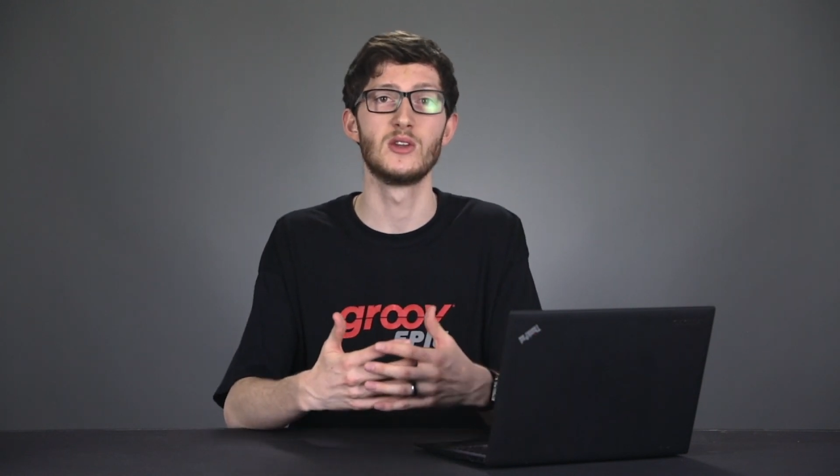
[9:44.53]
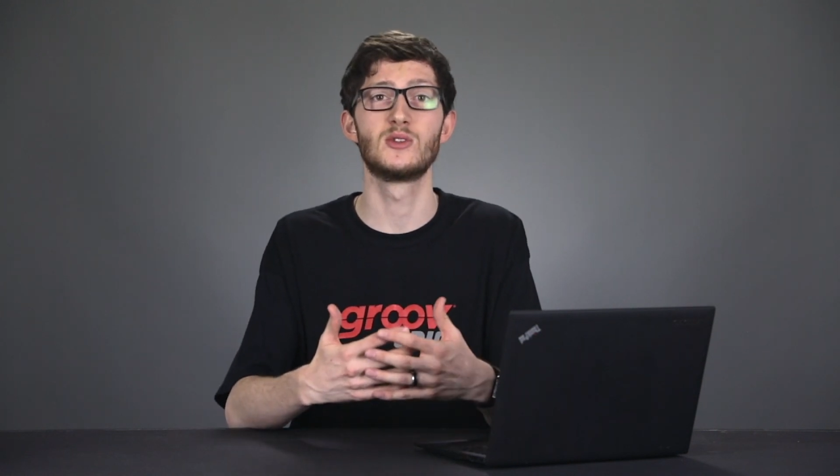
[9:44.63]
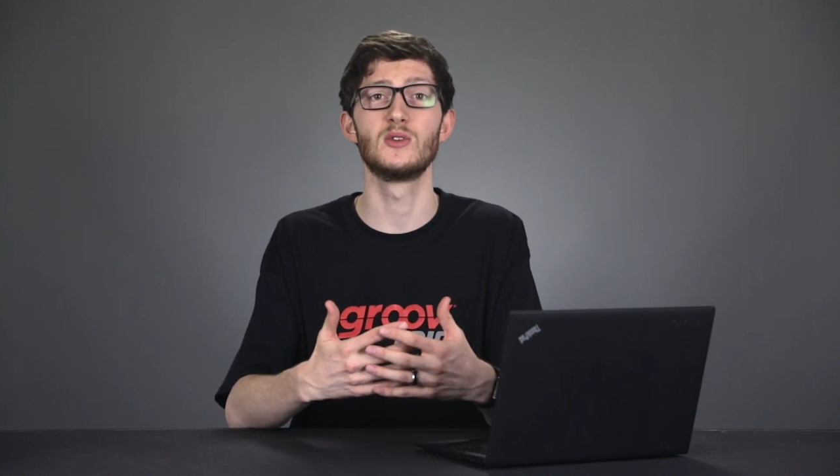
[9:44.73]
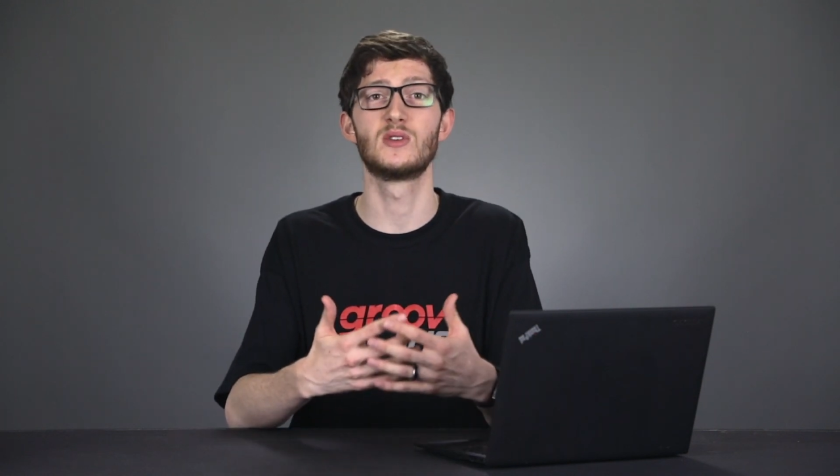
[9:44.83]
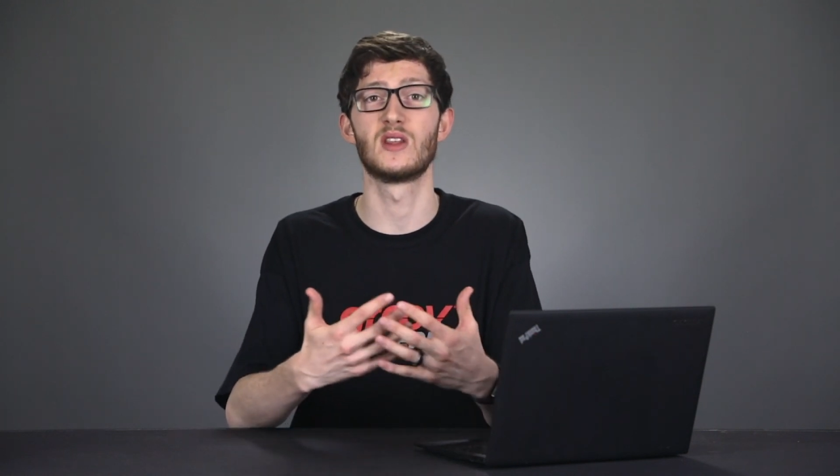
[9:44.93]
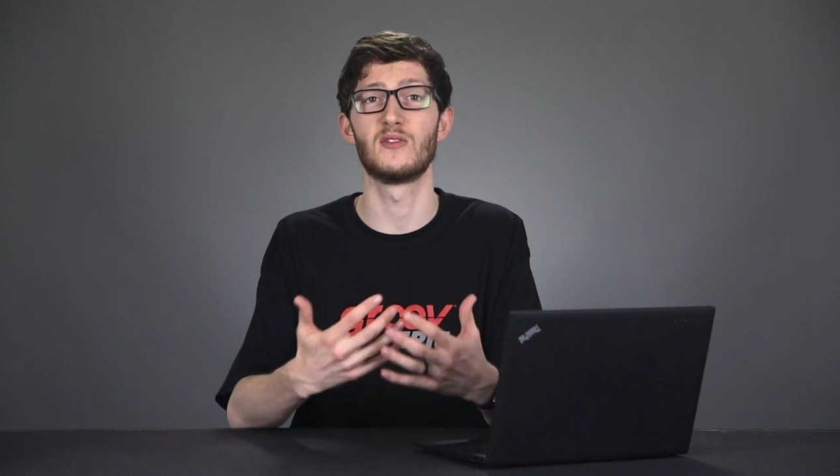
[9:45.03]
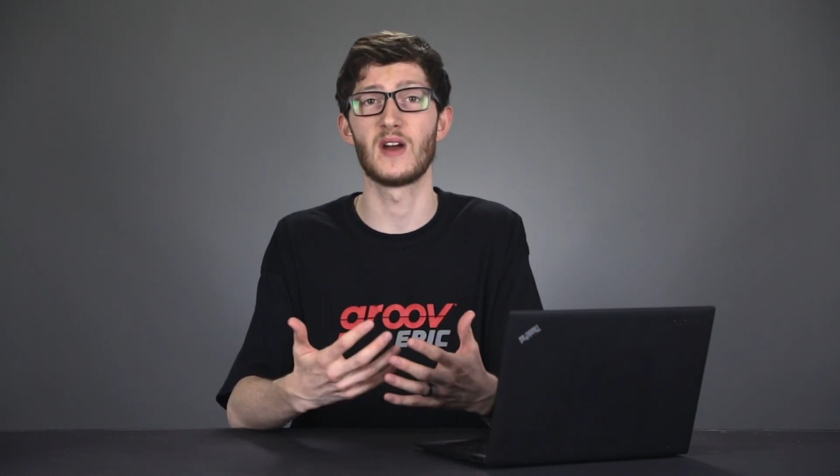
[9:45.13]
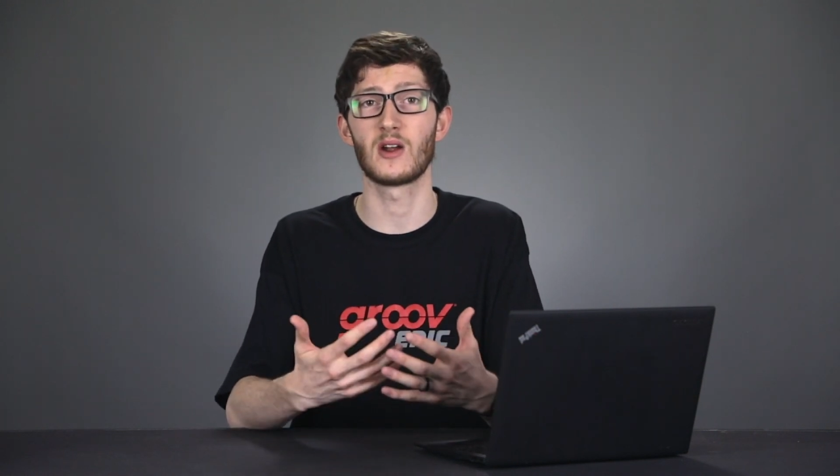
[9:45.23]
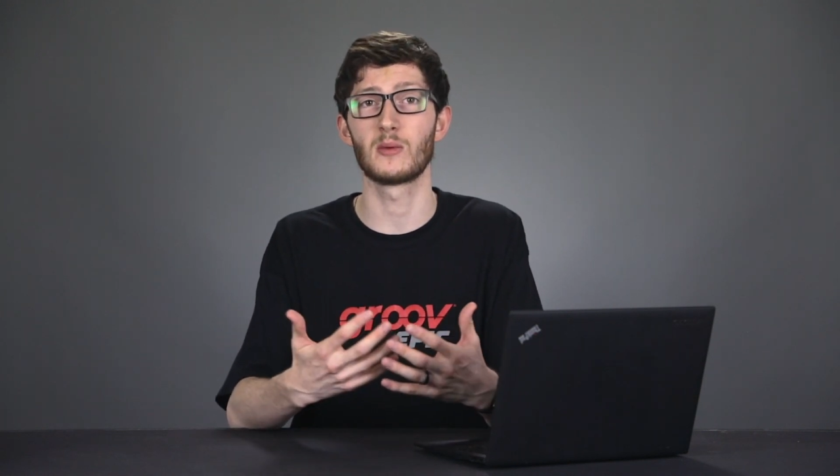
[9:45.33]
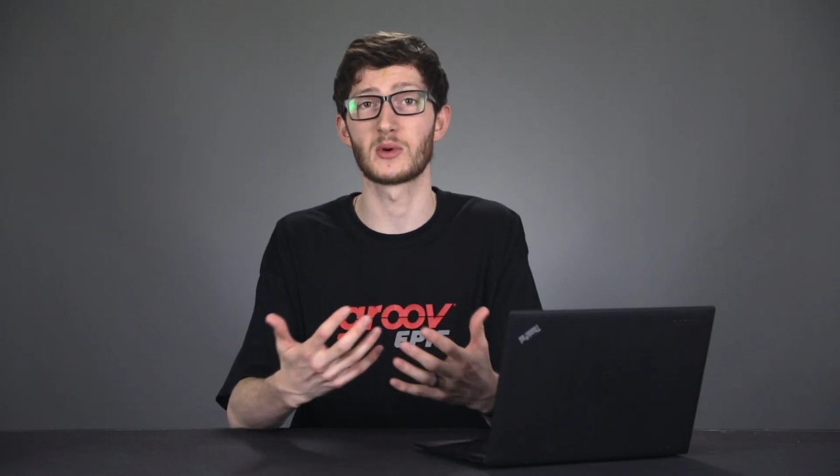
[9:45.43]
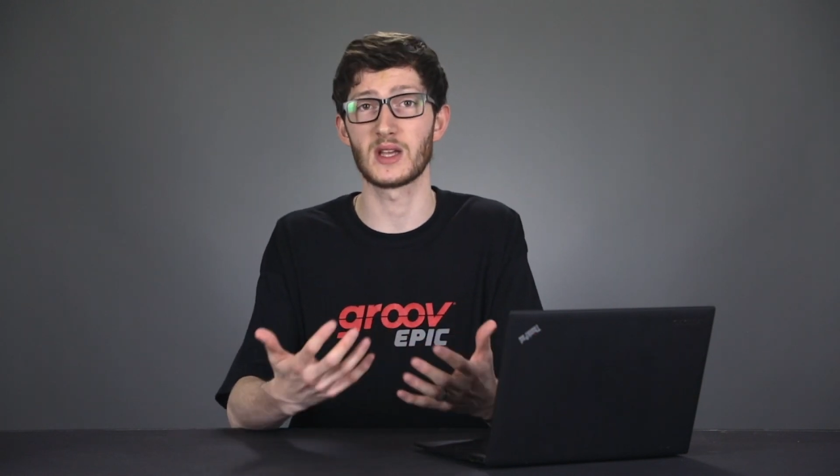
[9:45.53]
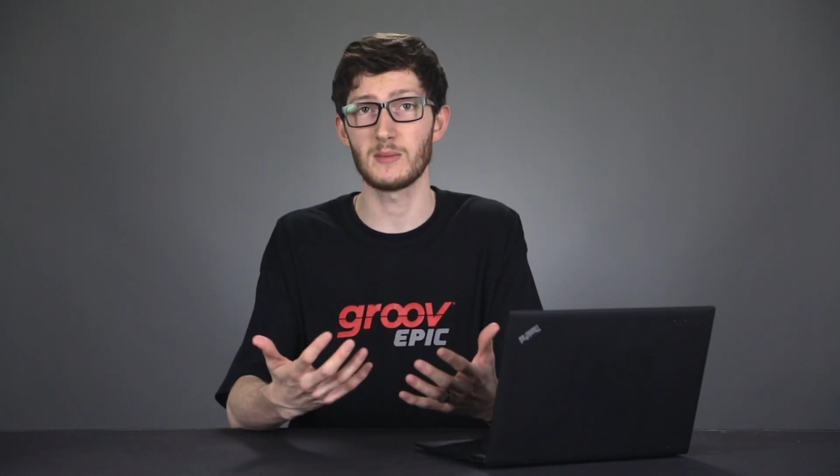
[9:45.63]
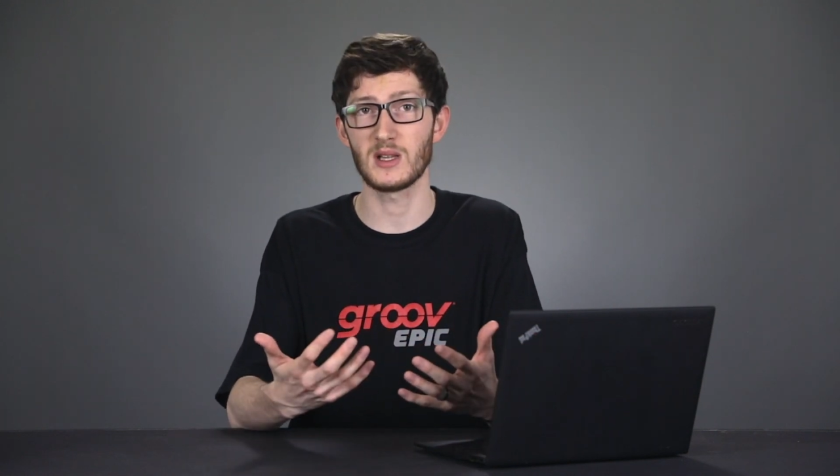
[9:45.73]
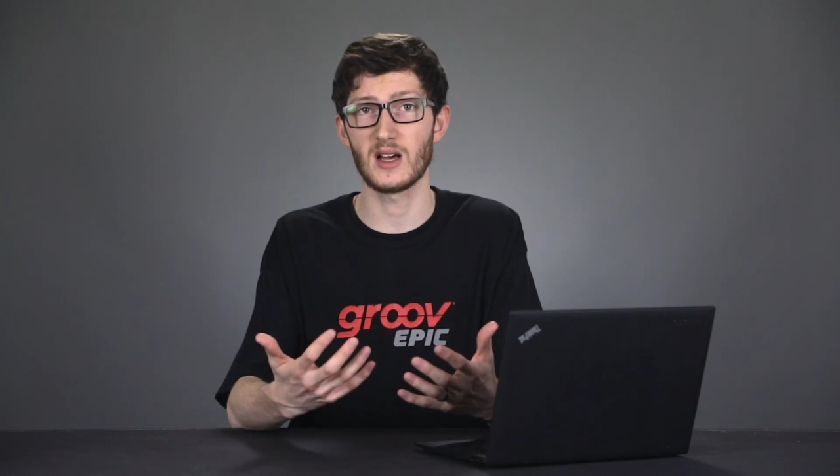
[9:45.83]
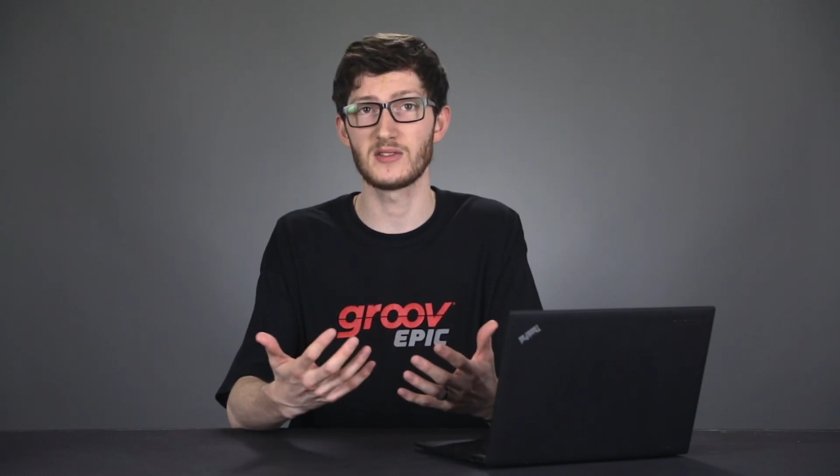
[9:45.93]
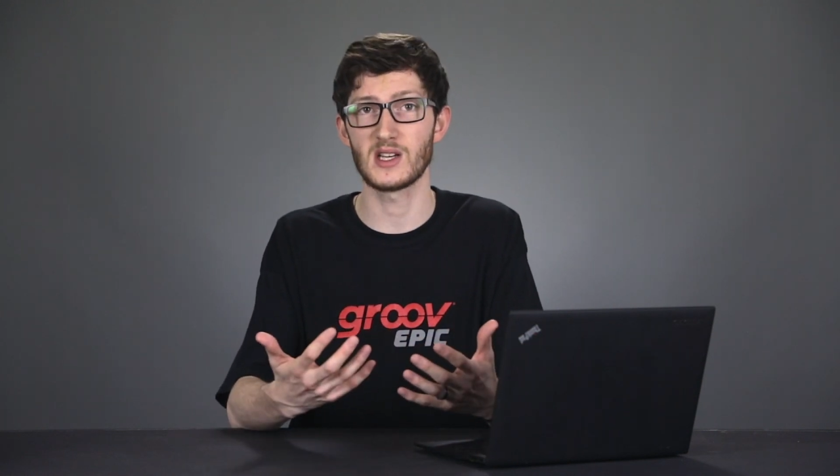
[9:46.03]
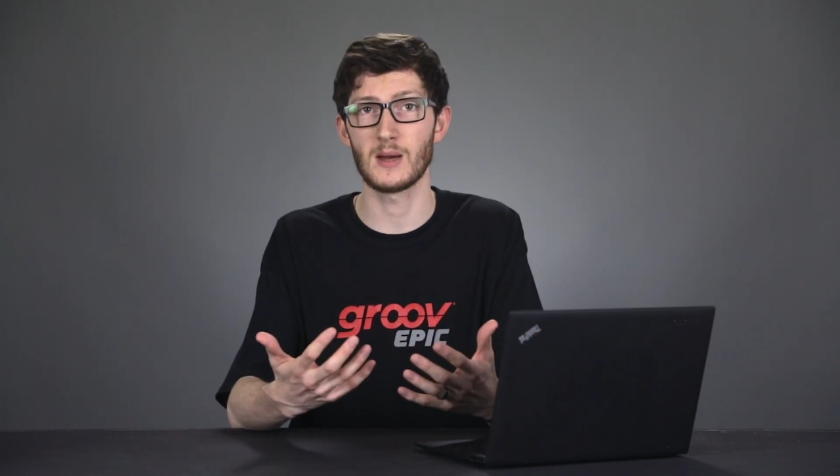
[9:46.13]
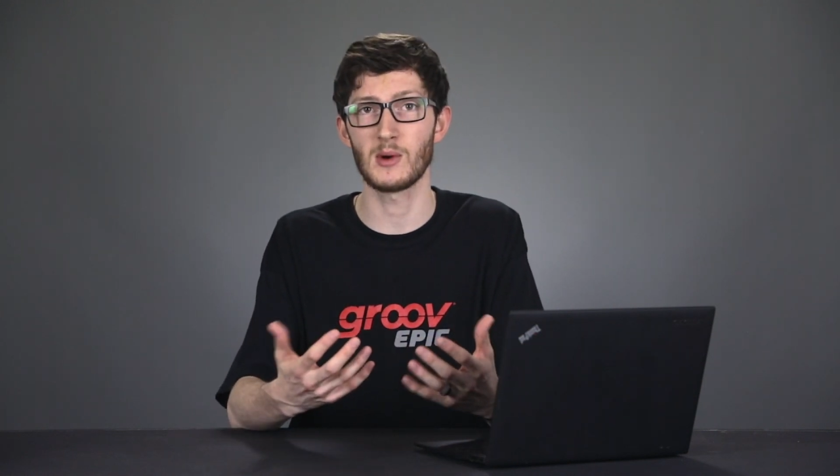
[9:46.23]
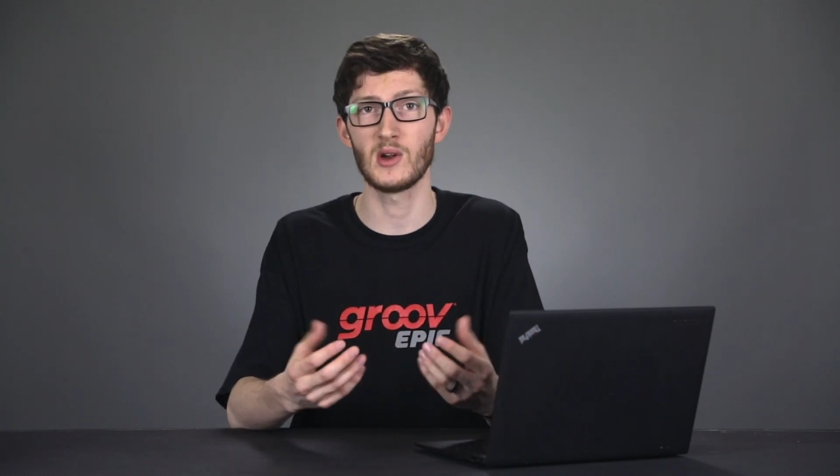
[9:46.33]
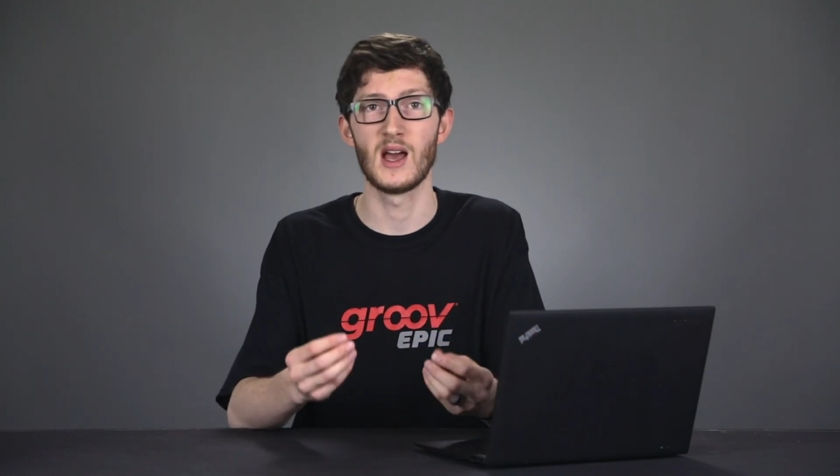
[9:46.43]
due to the variable keep-alive
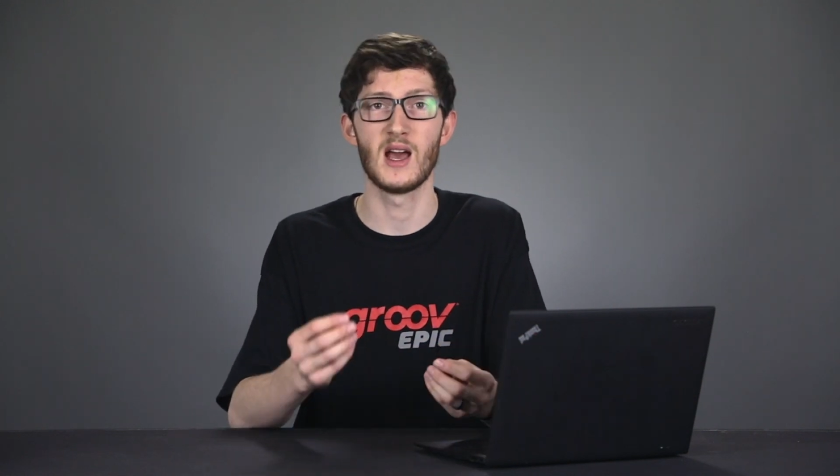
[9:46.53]
timer